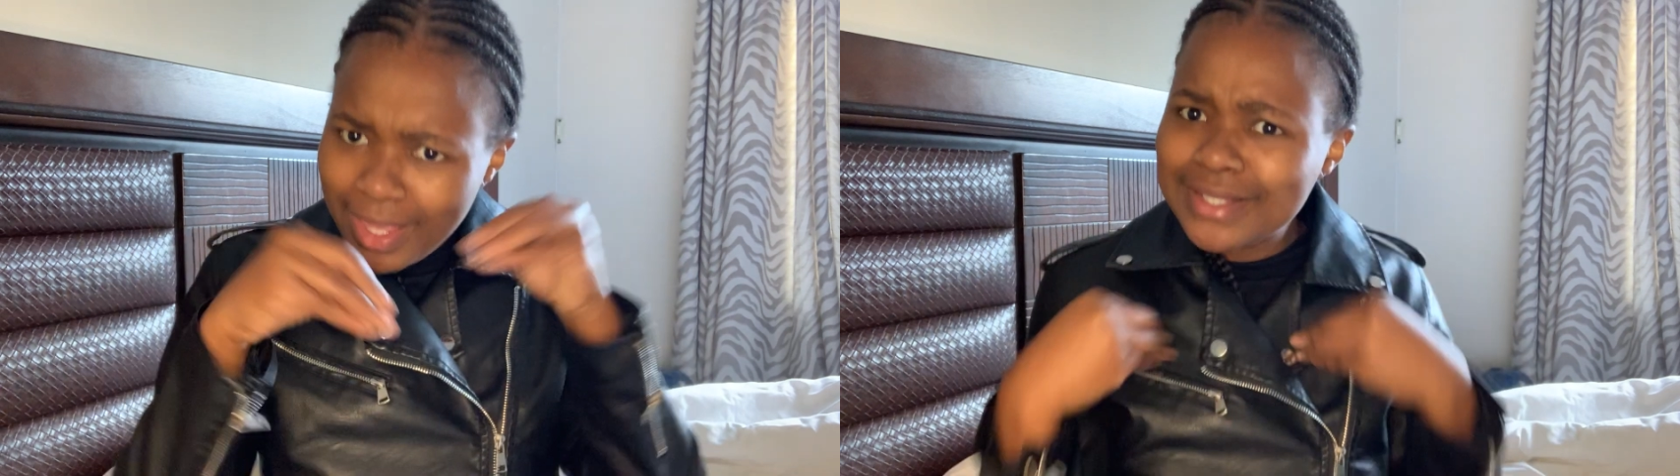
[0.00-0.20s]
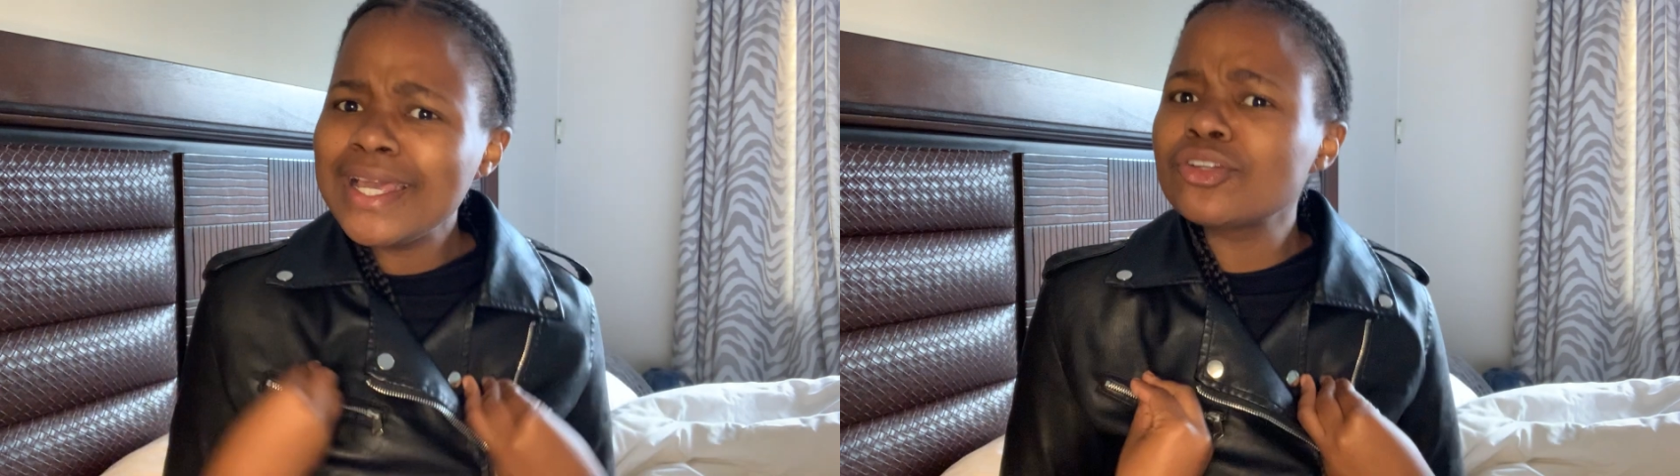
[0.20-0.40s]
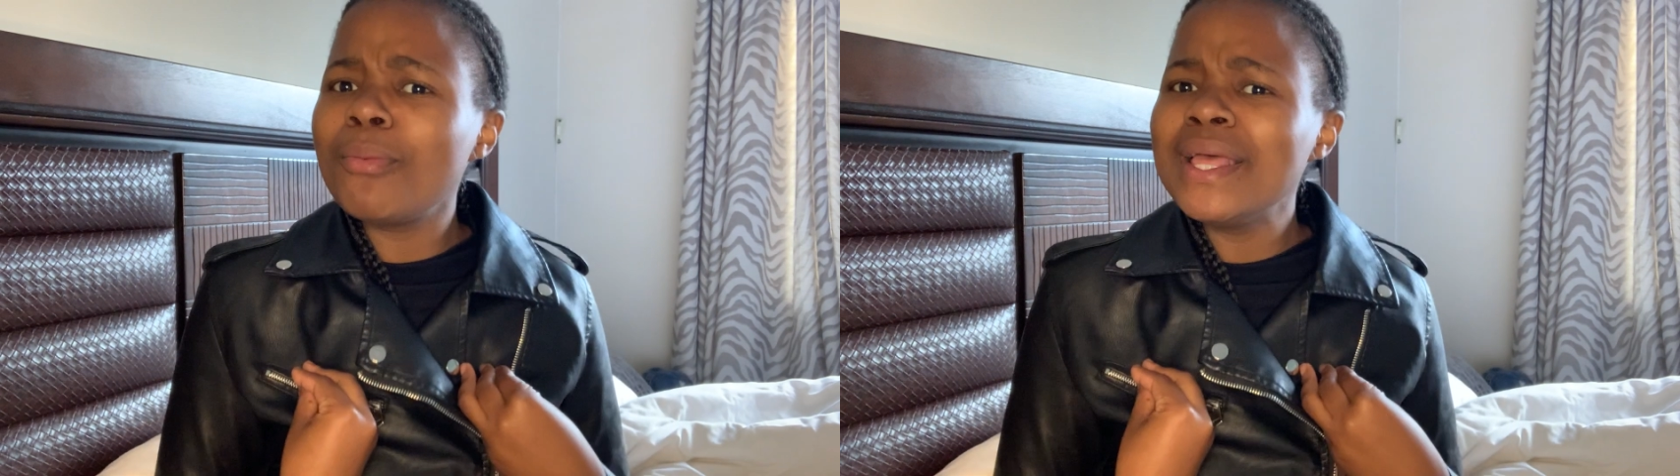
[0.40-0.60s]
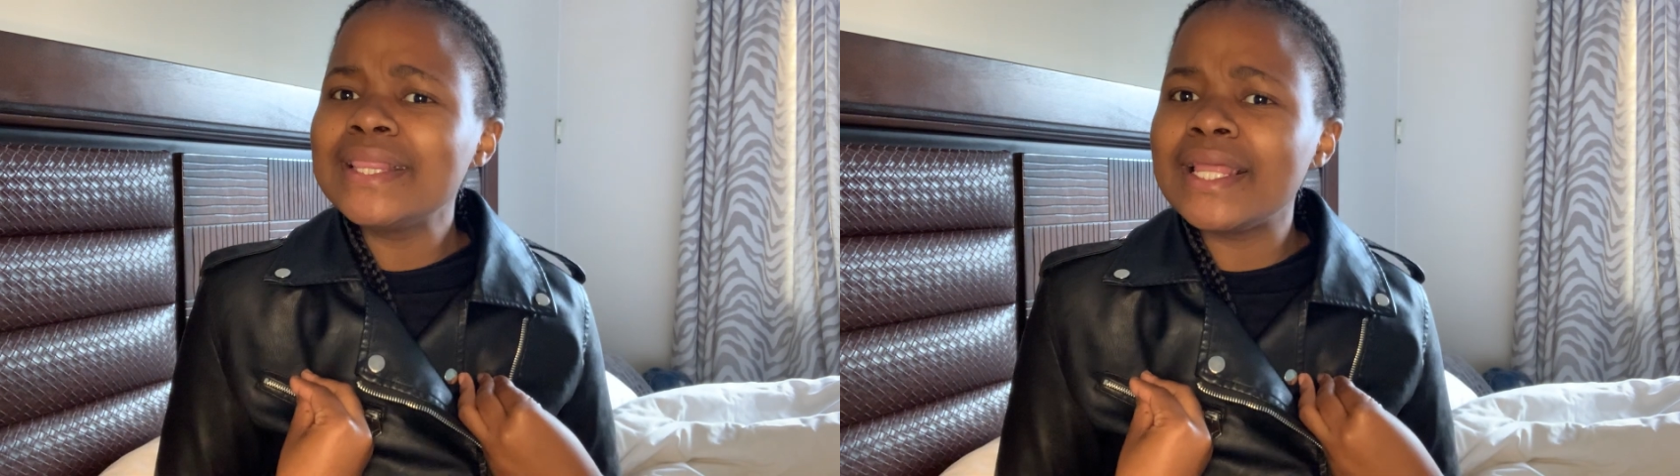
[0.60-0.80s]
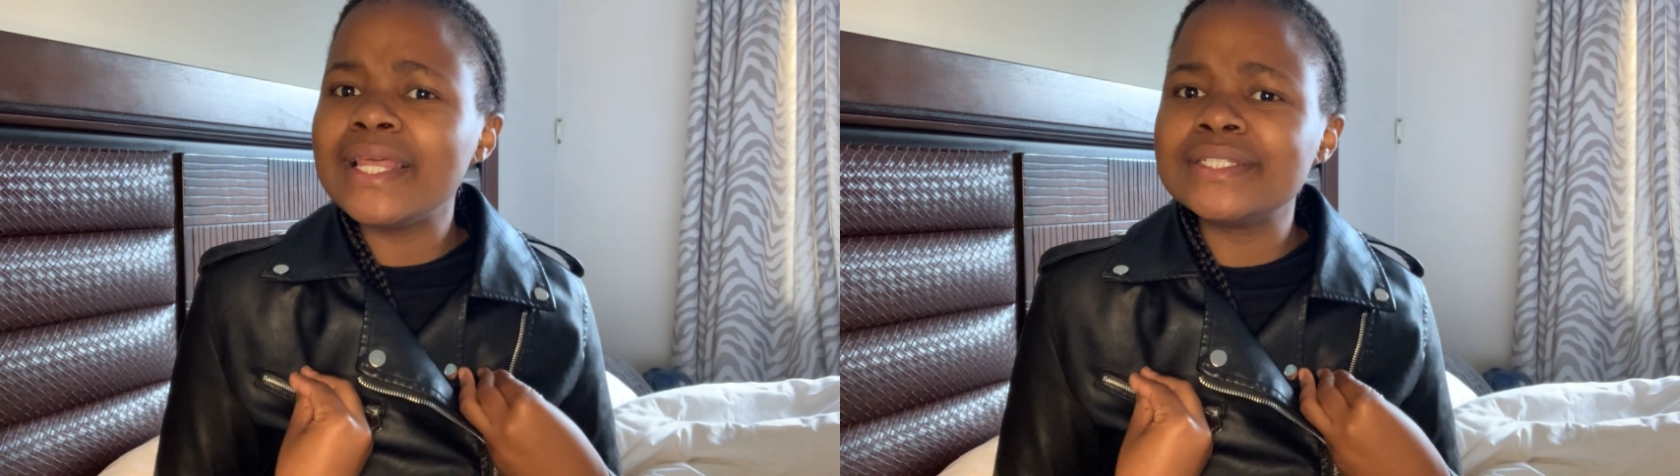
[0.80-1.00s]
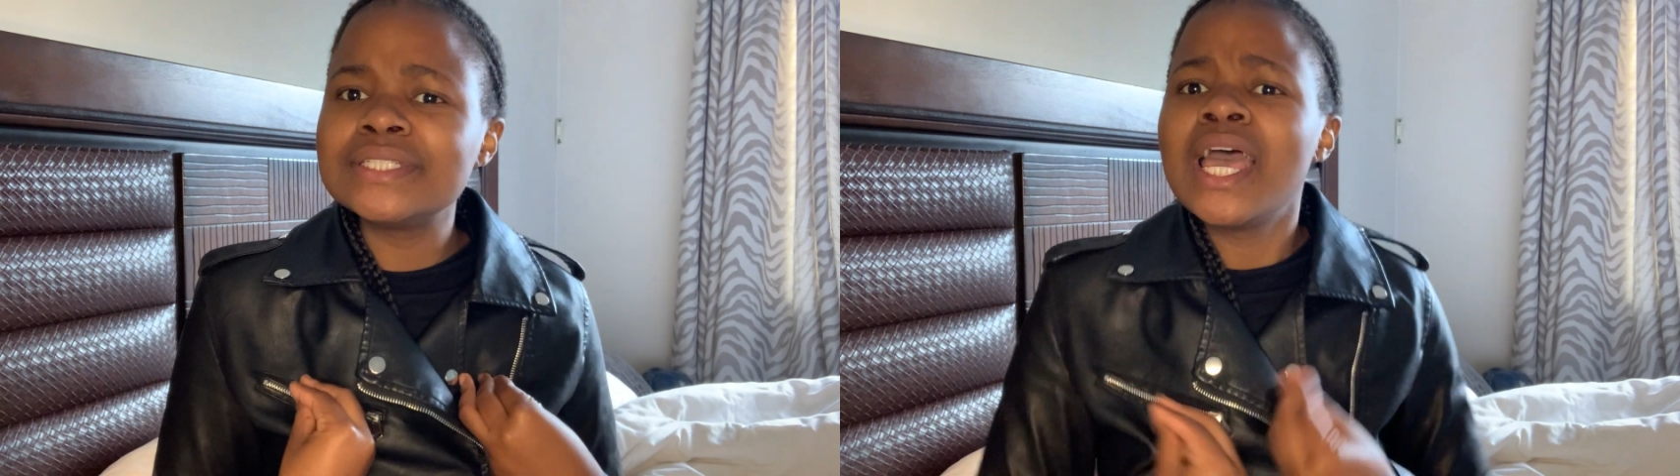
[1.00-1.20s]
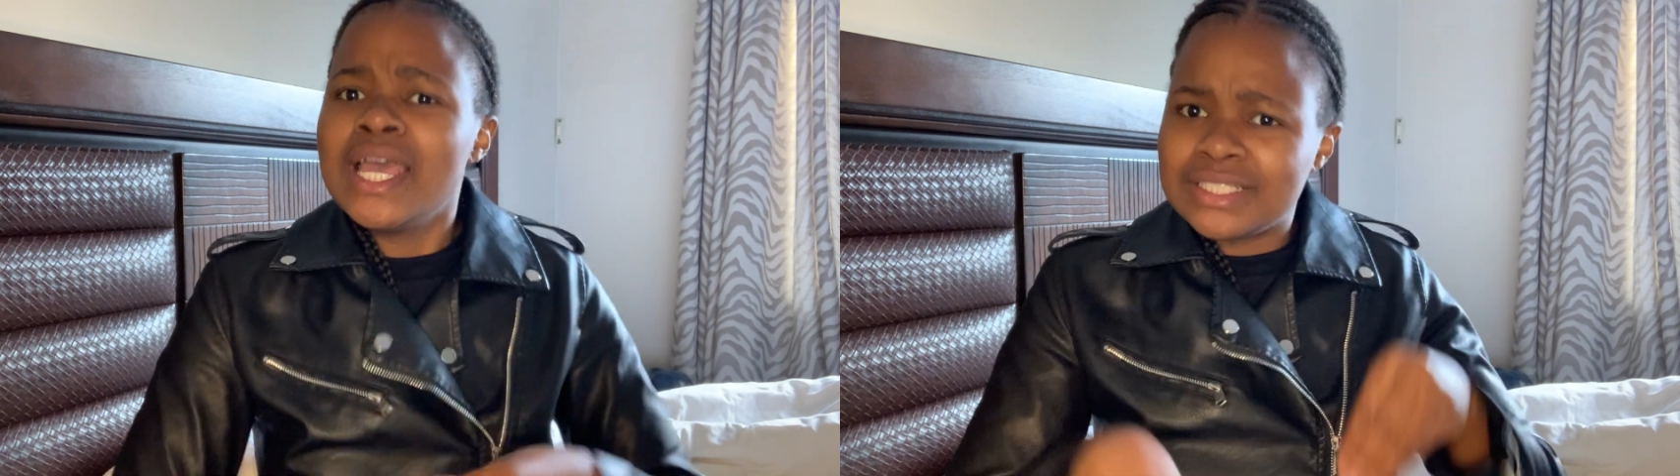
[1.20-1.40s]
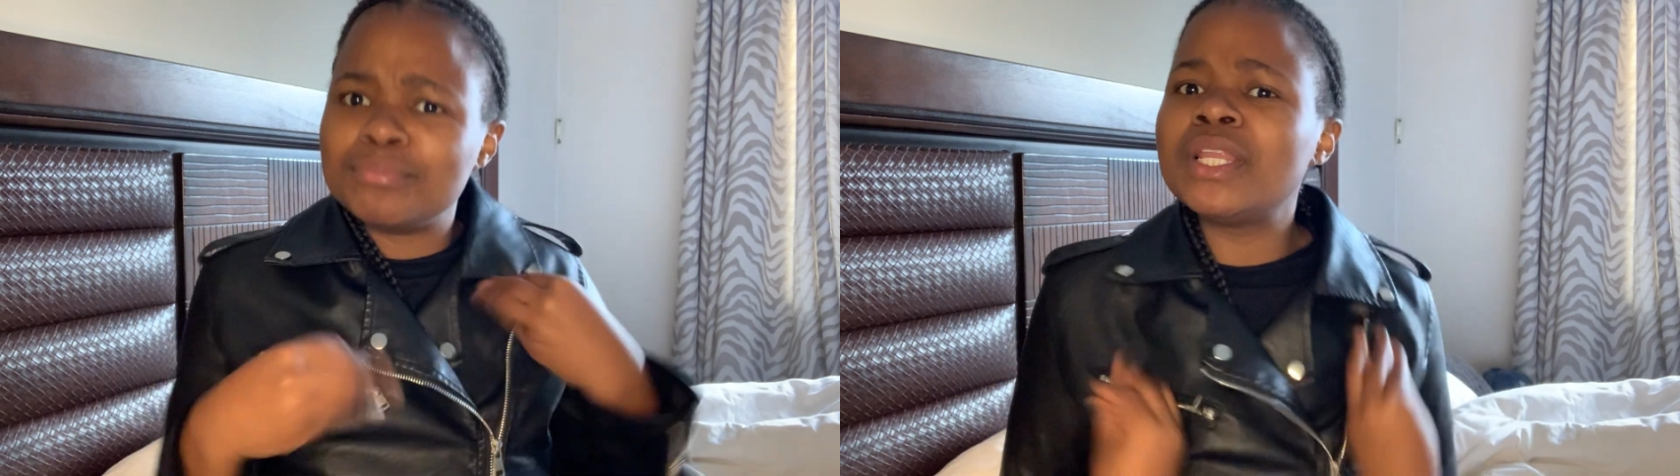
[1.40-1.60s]
they are commentlilin,
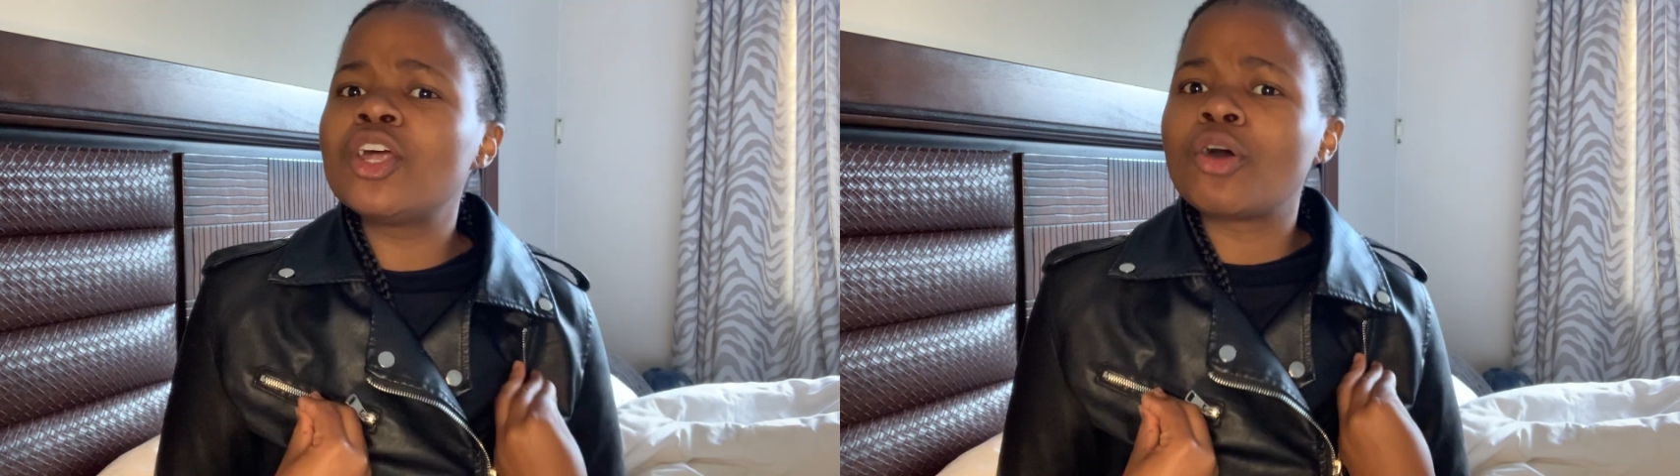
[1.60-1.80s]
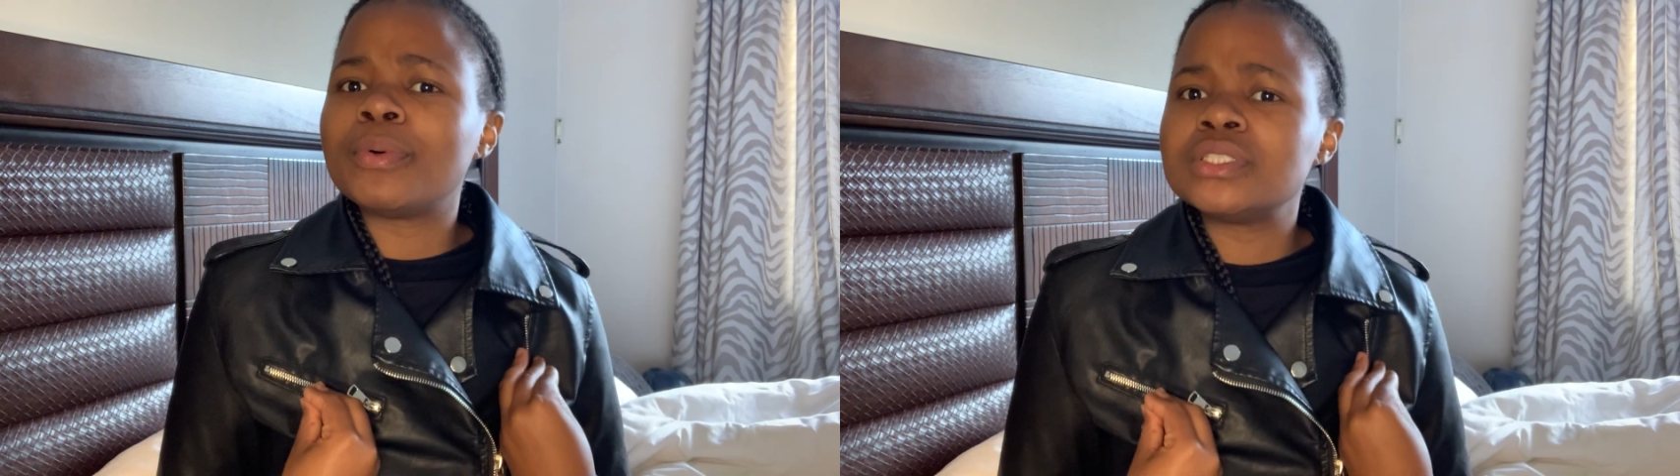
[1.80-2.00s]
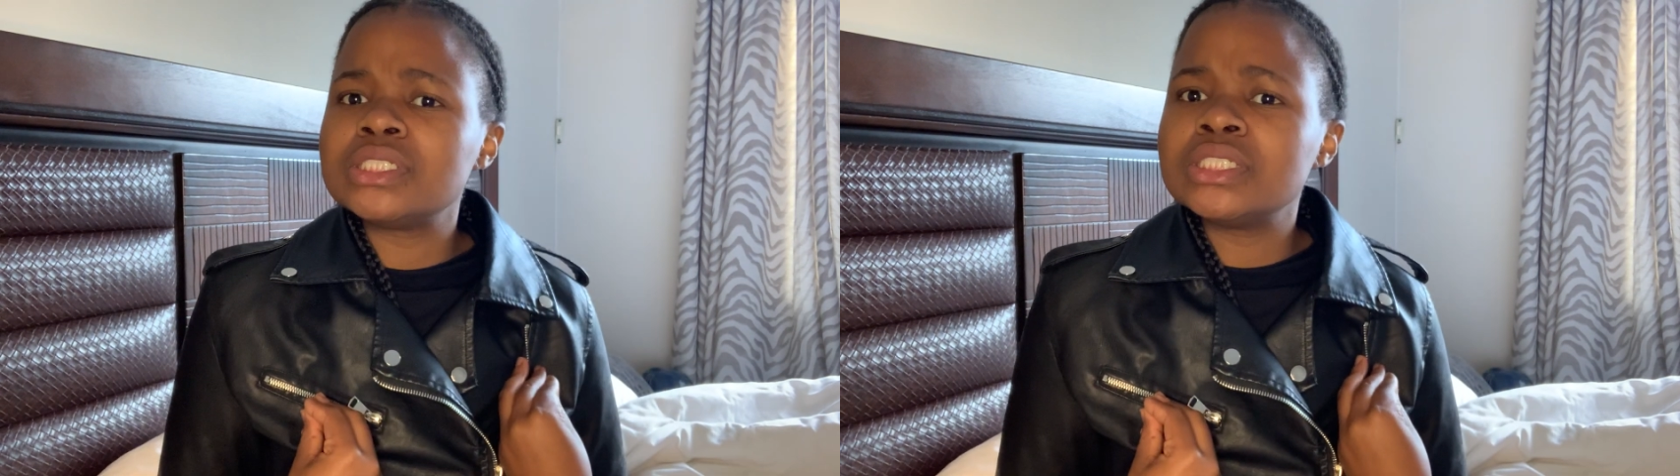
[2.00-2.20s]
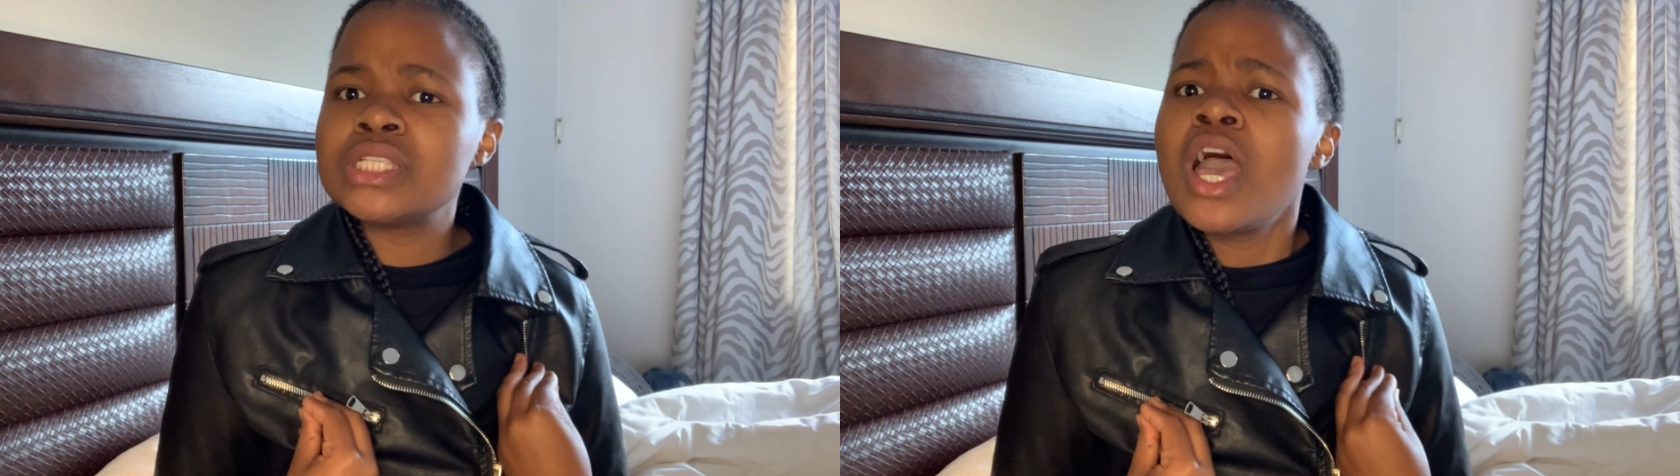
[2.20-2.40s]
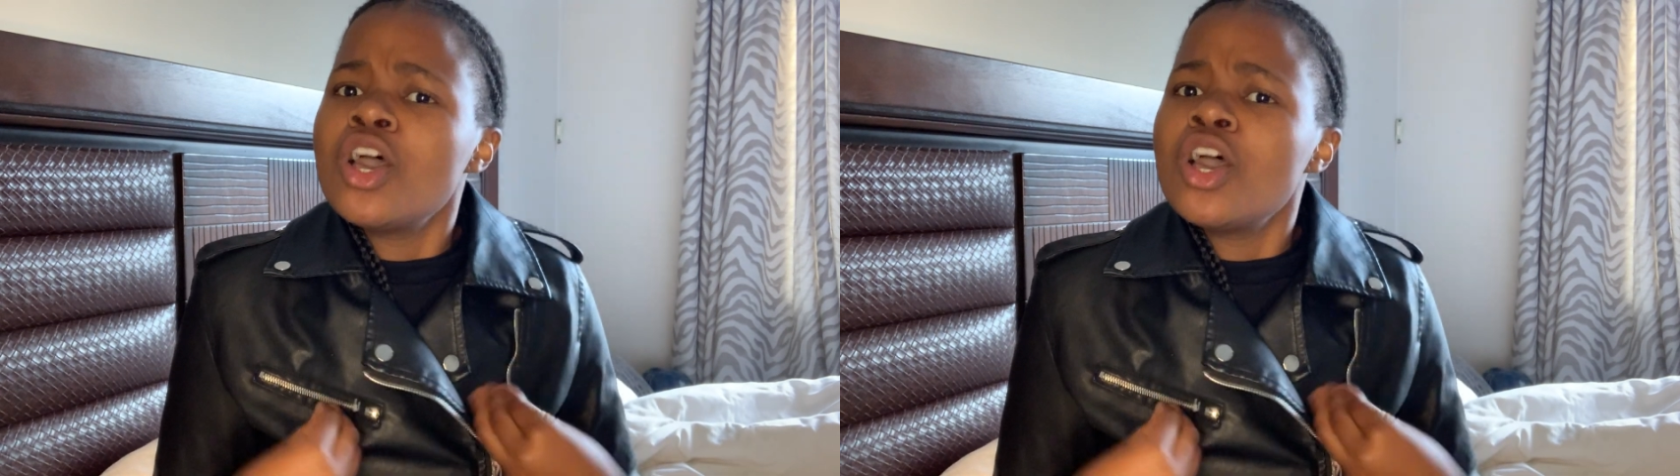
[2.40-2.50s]
dimila robotin.